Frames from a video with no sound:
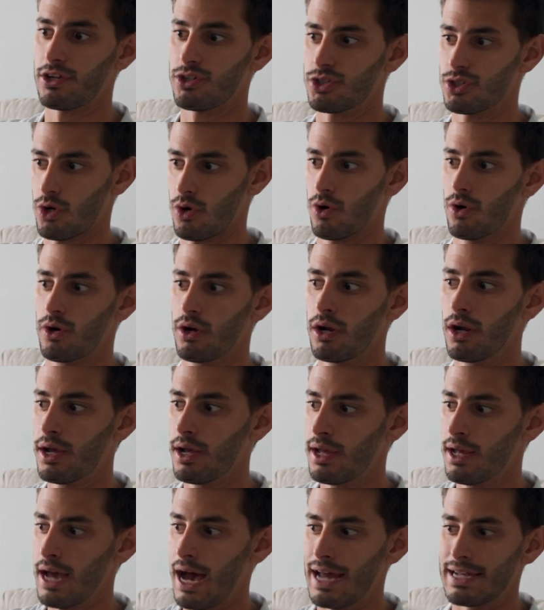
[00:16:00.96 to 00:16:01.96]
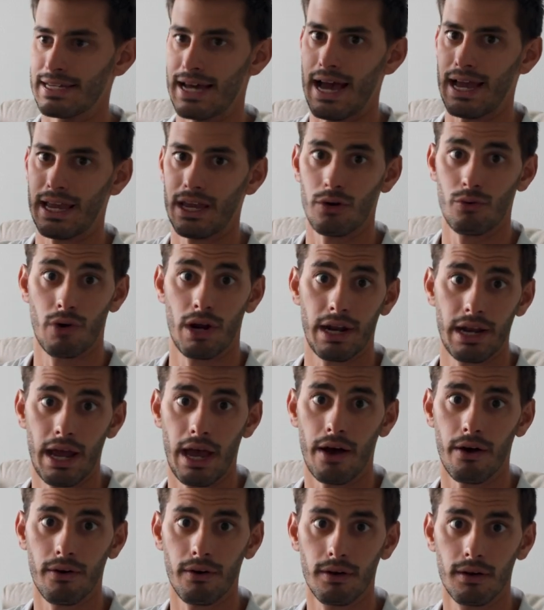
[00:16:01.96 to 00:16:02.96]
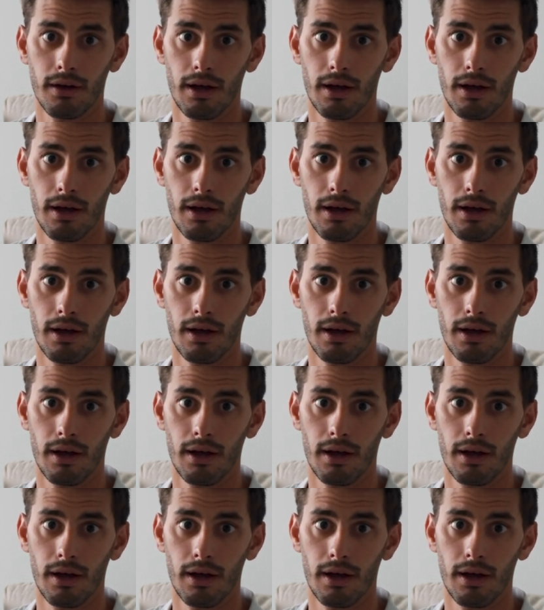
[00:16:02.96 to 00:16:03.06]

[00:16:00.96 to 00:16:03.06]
don't attack it right now.